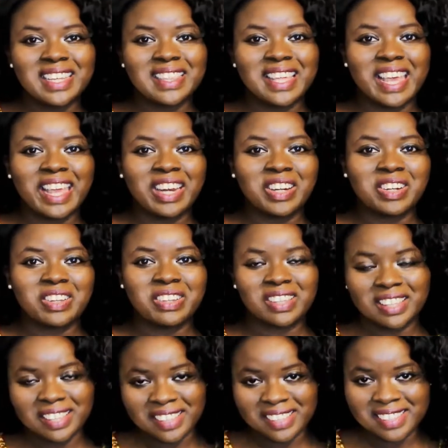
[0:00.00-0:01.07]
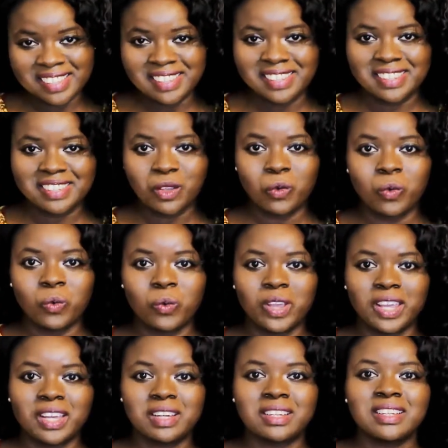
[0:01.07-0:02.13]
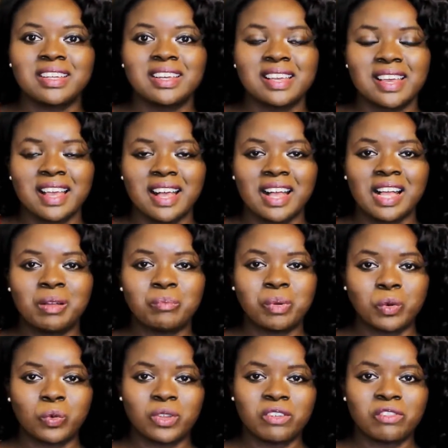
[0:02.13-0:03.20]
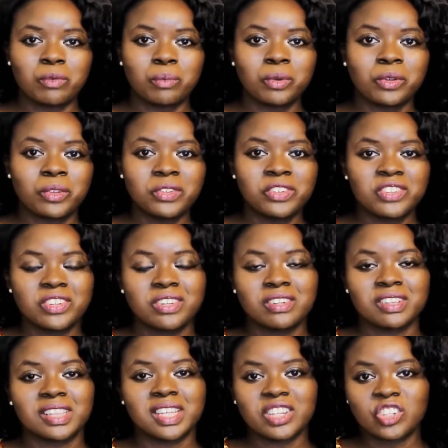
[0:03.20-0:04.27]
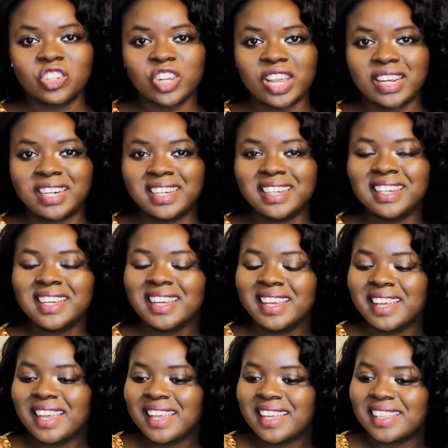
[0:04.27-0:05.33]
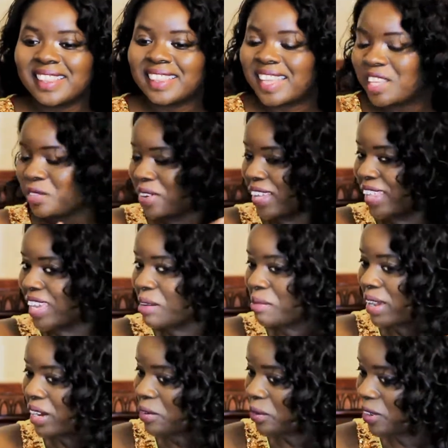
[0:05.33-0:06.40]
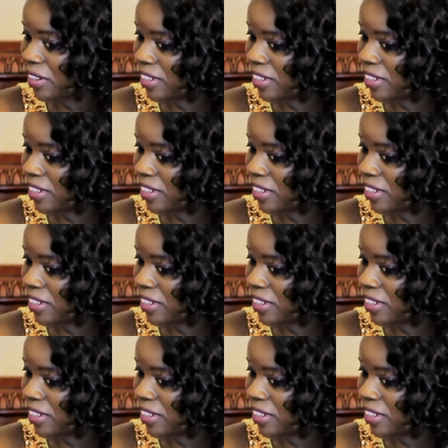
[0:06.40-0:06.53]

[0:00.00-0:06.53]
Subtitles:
that it's so unbelievably shiny. And that's what I like about it, where